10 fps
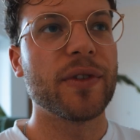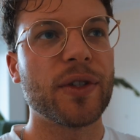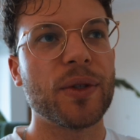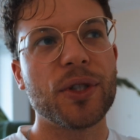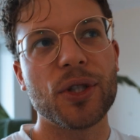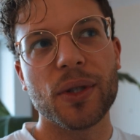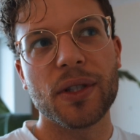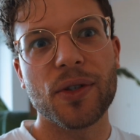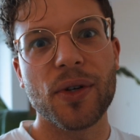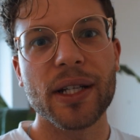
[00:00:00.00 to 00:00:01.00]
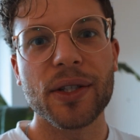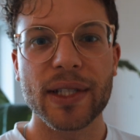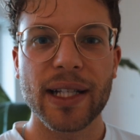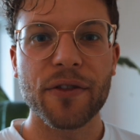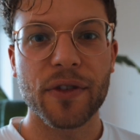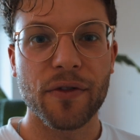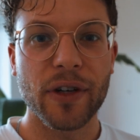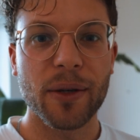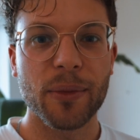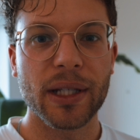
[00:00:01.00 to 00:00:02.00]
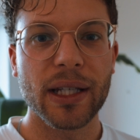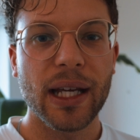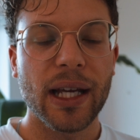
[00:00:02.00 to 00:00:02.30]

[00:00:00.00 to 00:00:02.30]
So you should create yourself an environment